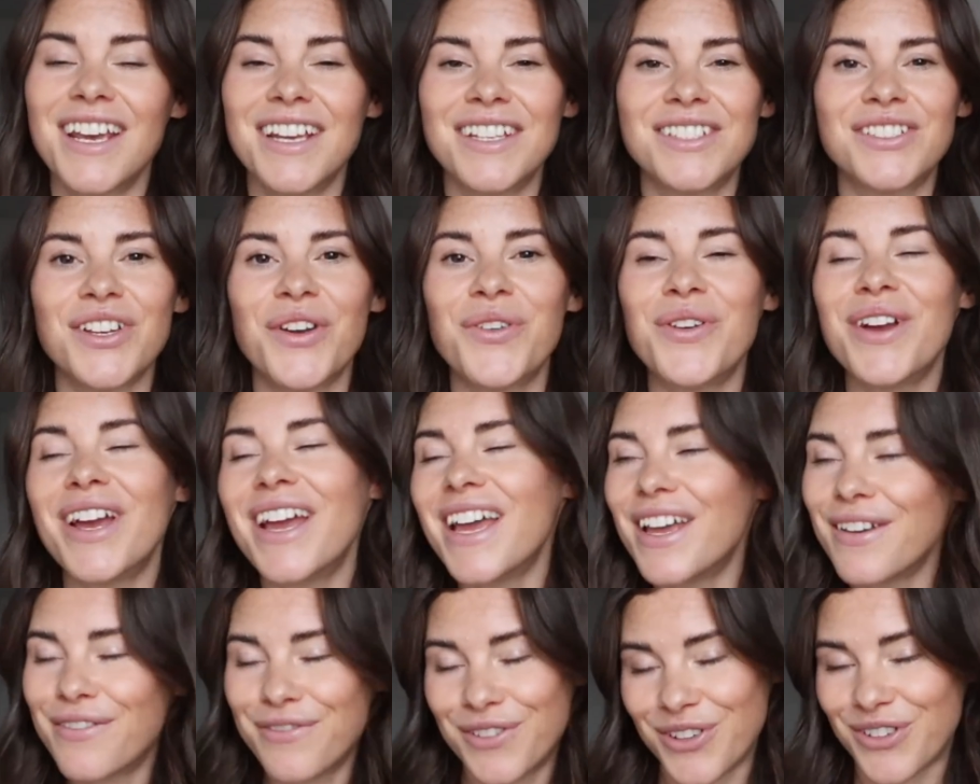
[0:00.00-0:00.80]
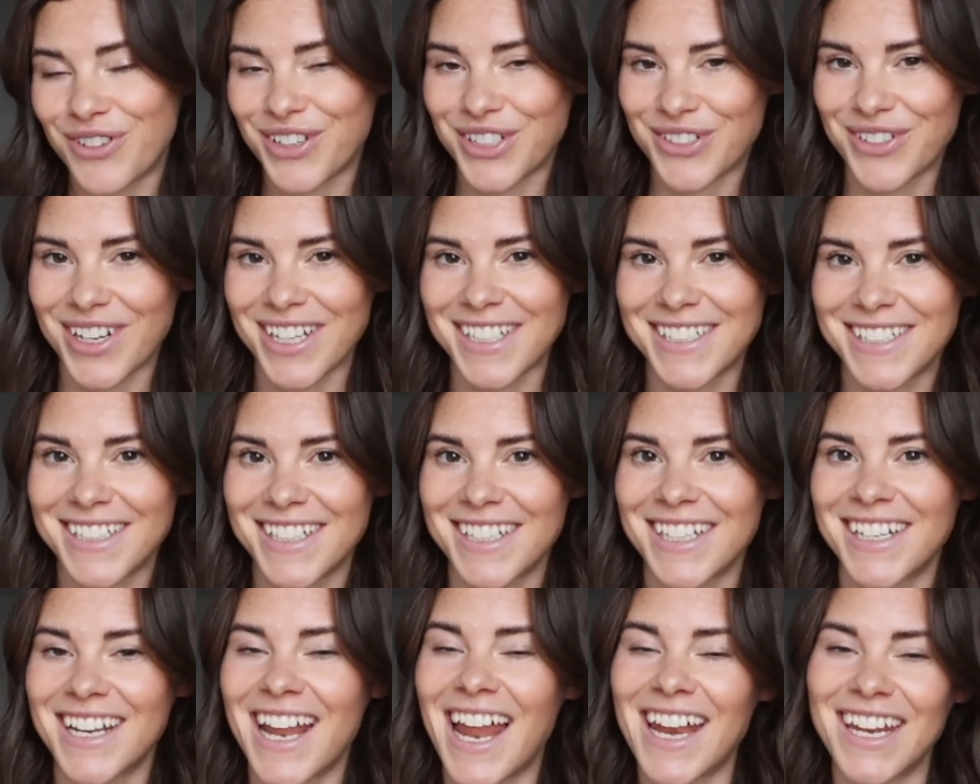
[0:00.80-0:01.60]
So if you're
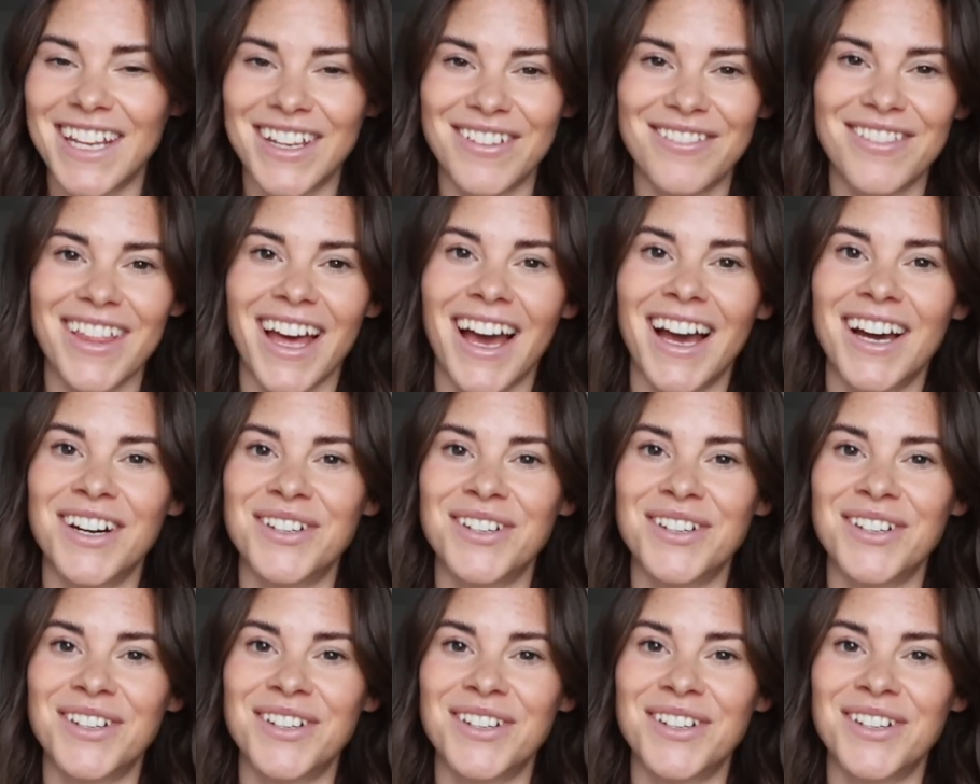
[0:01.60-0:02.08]
interested in any of that